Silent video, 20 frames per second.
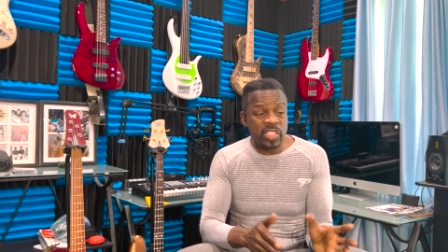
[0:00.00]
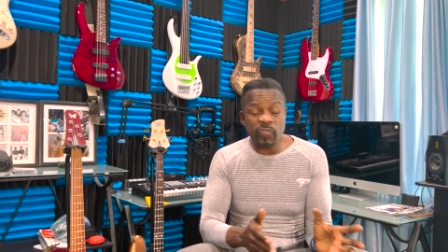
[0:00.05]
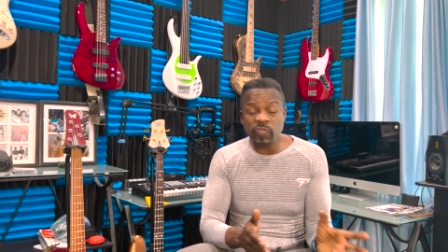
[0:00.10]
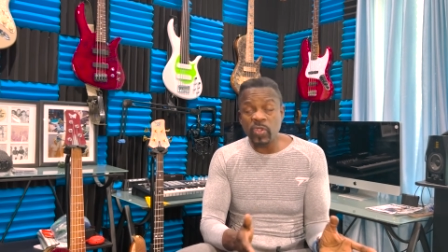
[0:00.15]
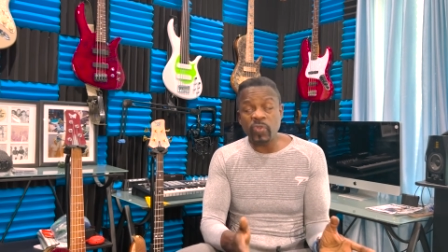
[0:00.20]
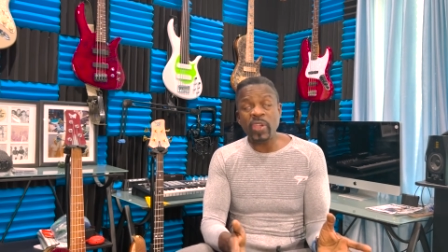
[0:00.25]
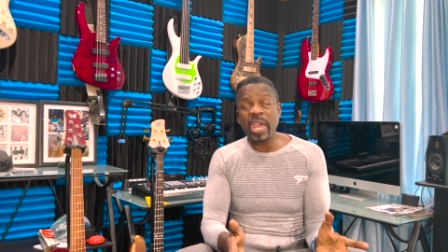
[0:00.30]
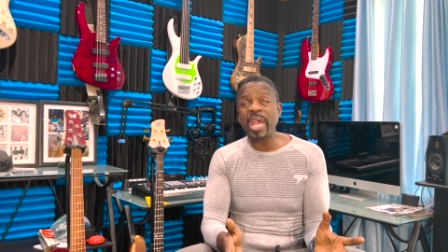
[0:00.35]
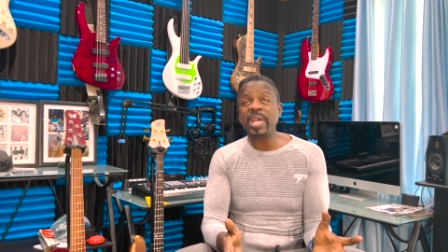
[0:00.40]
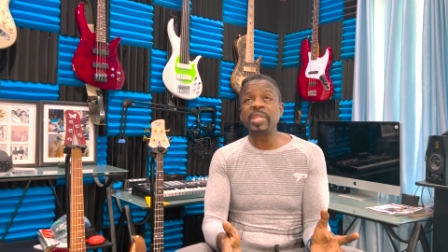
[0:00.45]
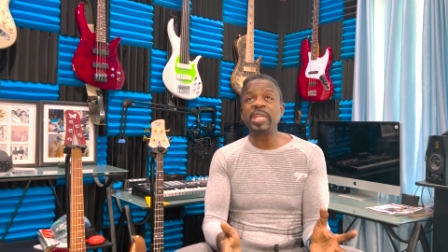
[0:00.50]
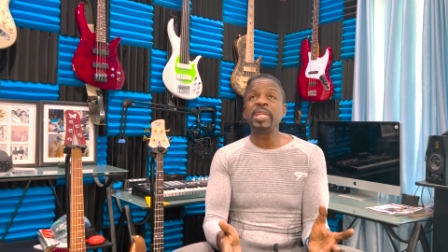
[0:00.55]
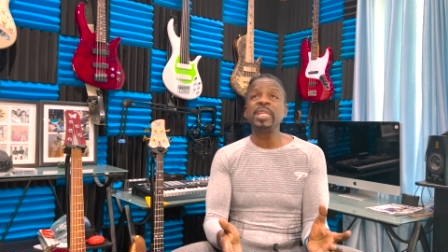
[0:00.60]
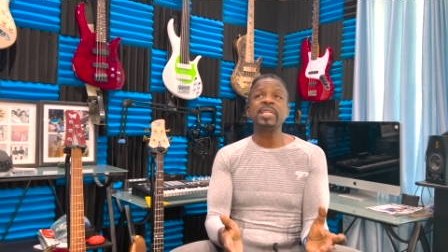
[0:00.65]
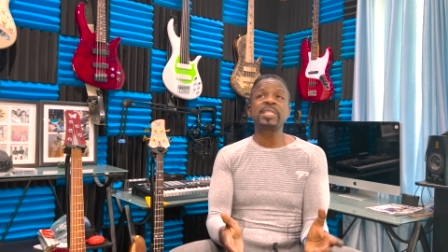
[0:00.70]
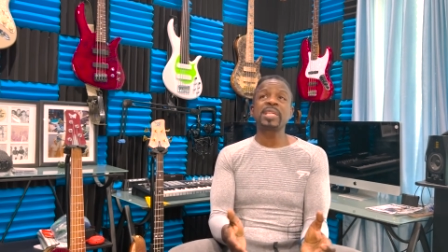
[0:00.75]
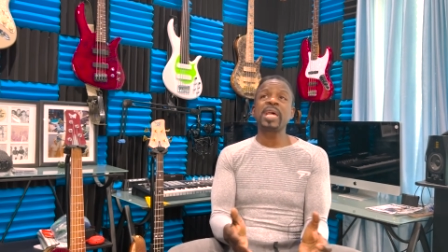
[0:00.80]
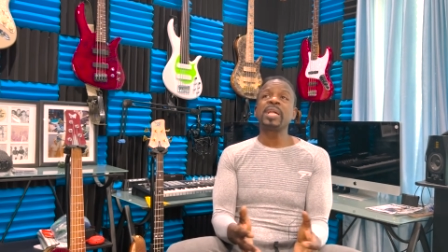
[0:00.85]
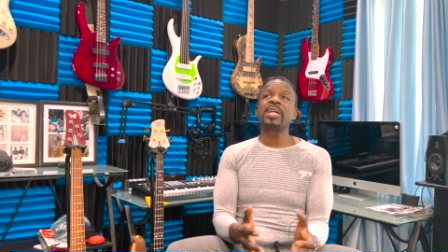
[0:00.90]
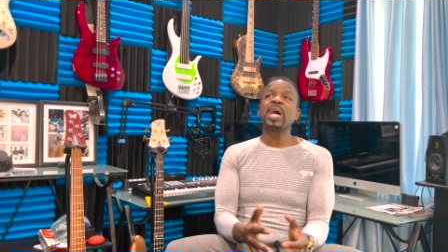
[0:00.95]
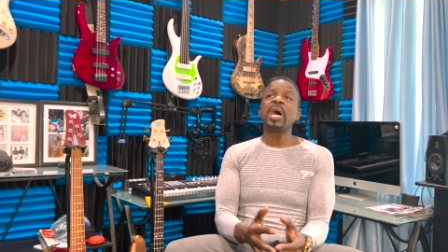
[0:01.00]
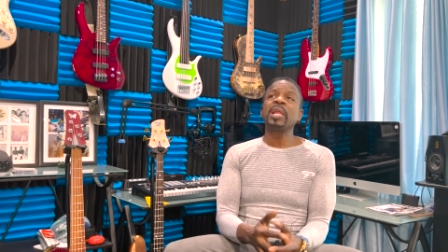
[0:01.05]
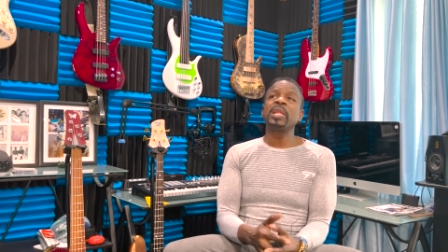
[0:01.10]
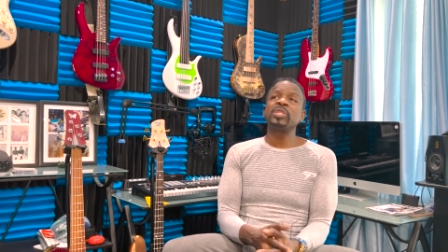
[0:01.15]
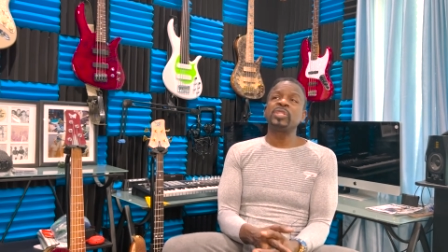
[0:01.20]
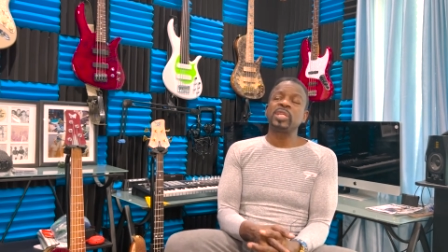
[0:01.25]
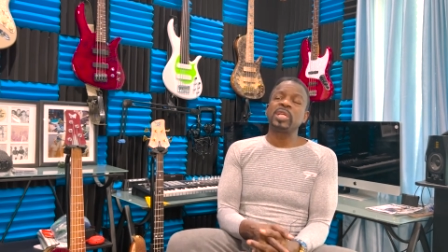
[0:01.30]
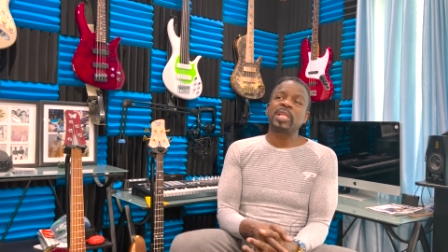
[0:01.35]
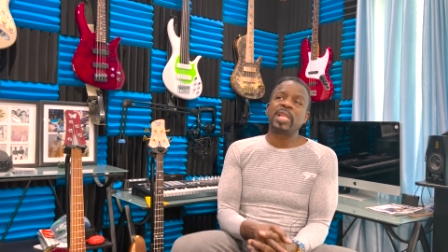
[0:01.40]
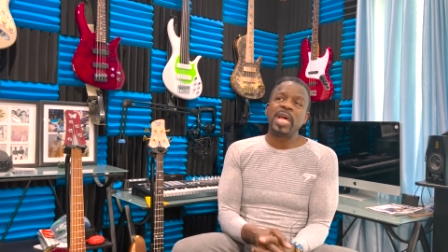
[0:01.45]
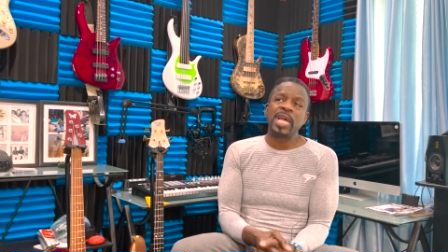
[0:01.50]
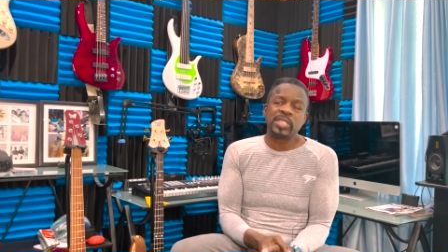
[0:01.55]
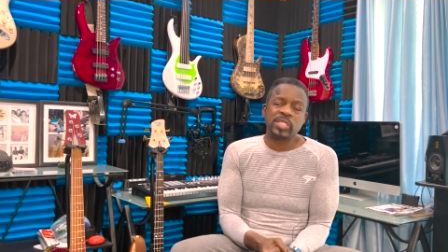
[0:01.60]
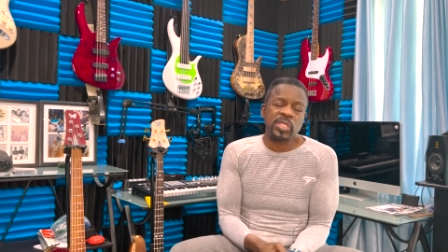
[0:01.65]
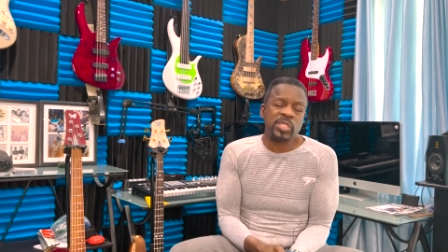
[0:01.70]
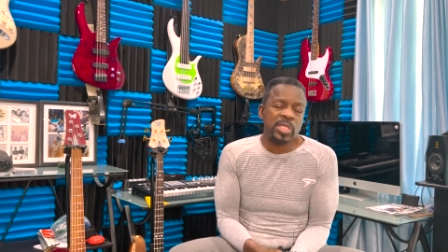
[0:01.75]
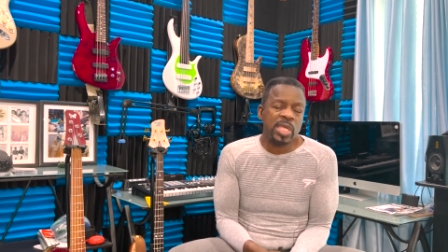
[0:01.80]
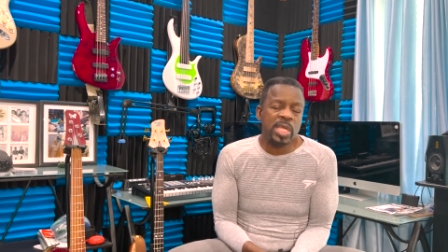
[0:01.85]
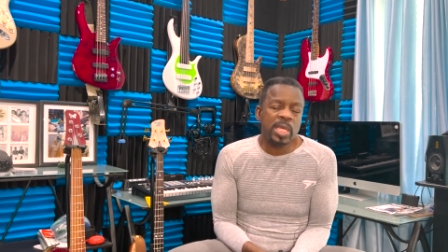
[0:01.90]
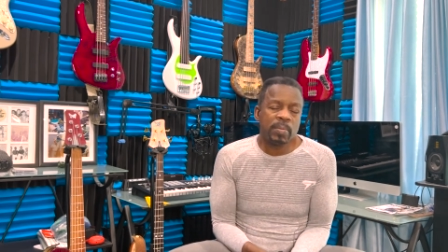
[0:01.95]
If you've had any psychology
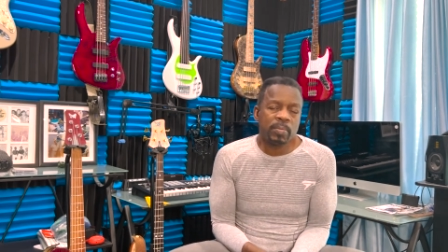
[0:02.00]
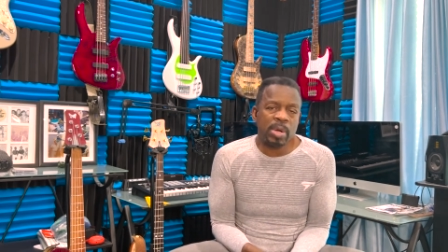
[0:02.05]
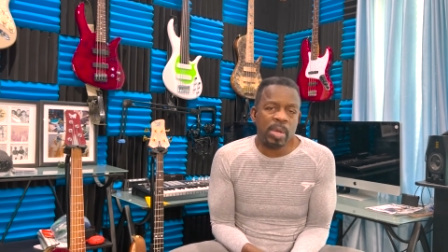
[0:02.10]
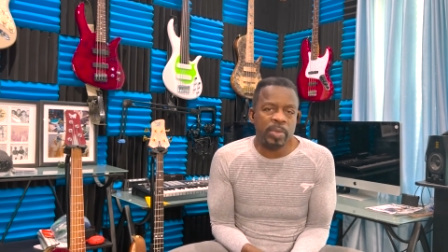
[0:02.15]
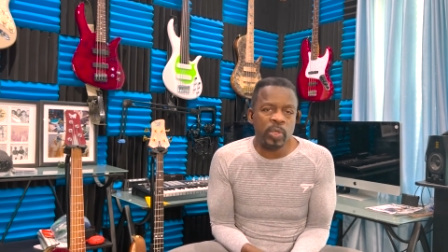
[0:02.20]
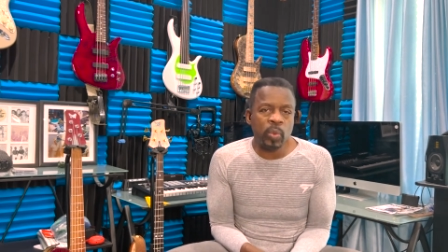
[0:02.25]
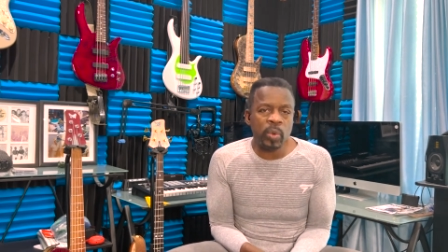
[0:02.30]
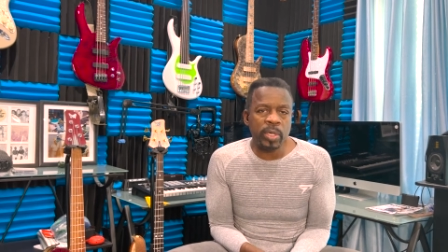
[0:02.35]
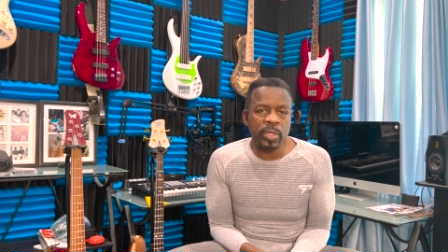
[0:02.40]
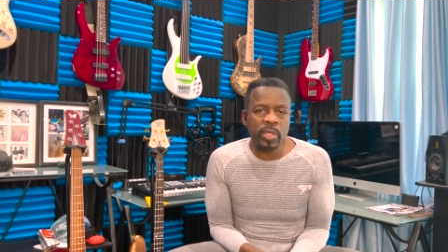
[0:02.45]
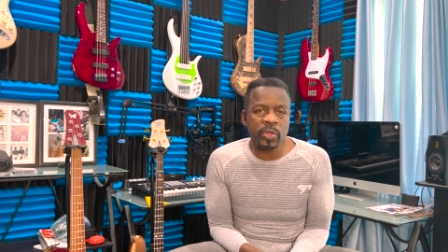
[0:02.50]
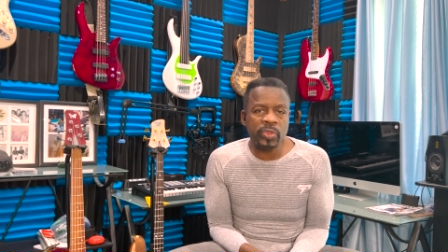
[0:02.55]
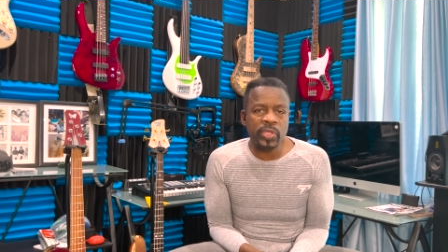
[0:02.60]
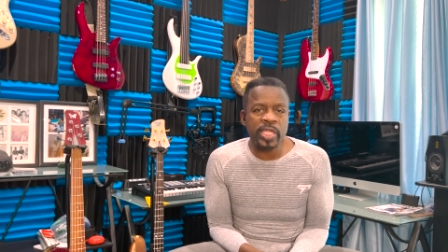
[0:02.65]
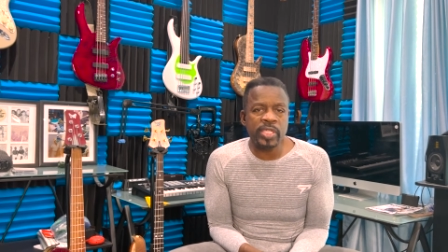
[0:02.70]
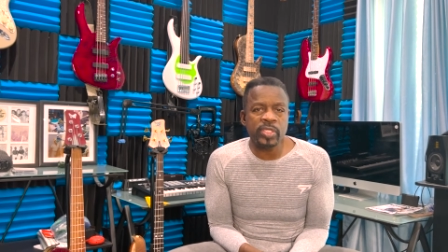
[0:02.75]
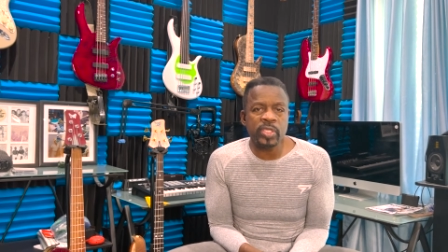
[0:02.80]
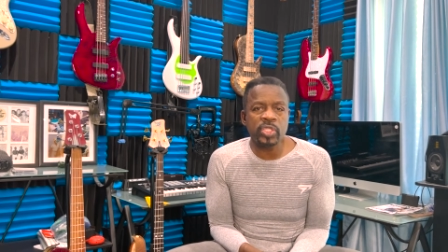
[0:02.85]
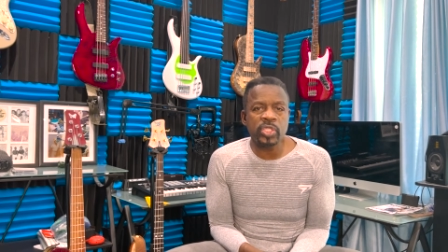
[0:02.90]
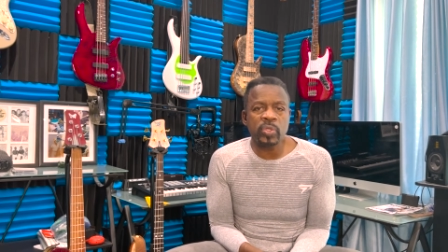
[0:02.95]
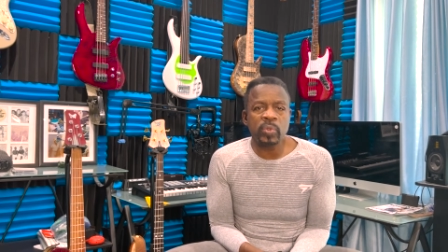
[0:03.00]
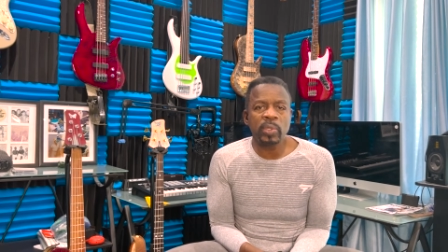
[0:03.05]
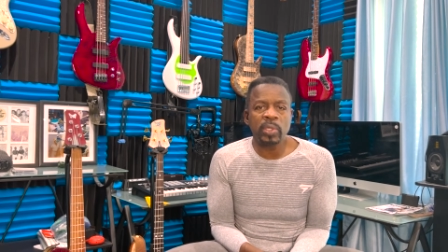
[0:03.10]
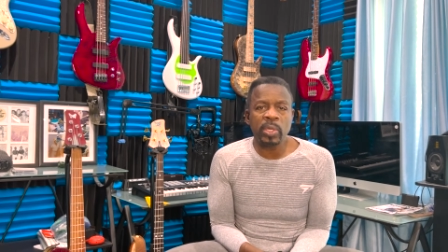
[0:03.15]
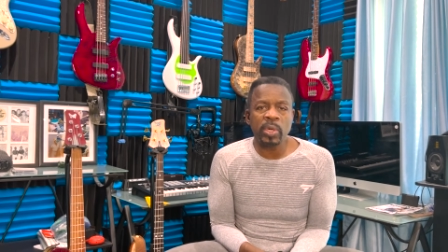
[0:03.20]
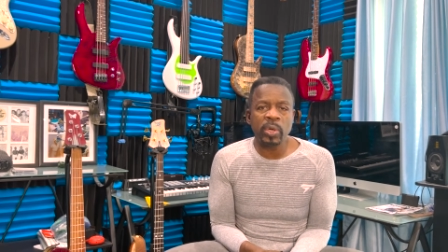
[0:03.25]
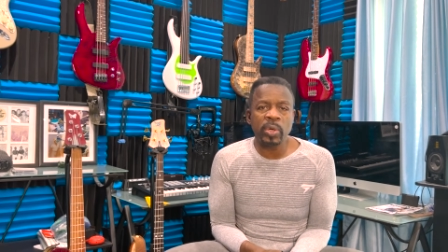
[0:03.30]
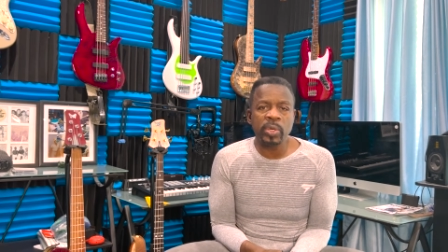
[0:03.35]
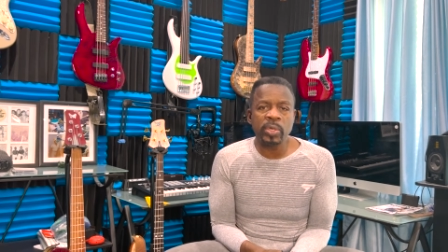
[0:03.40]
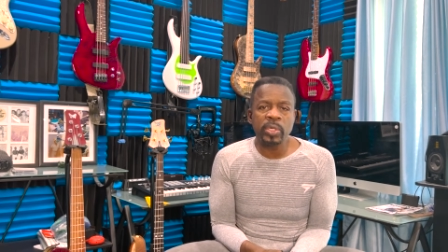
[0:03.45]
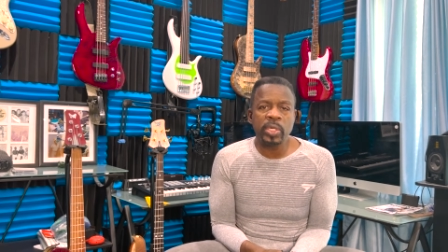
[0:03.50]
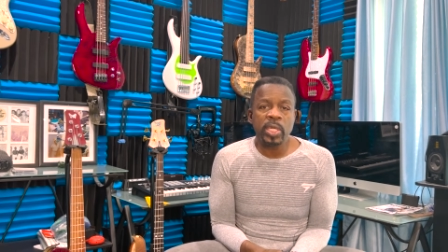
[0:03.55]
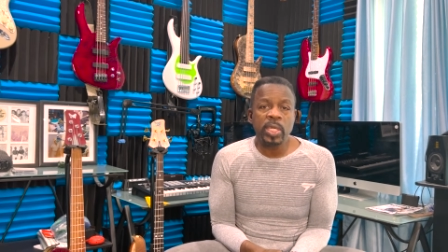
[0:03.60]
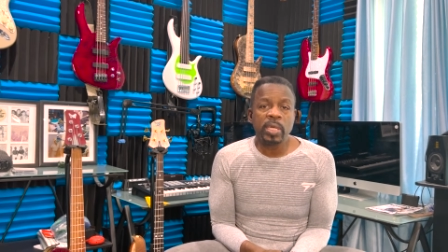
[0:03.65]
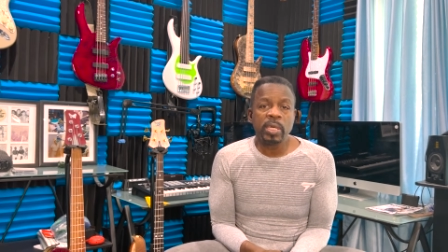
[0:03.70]
classes, probably one of the things that you learned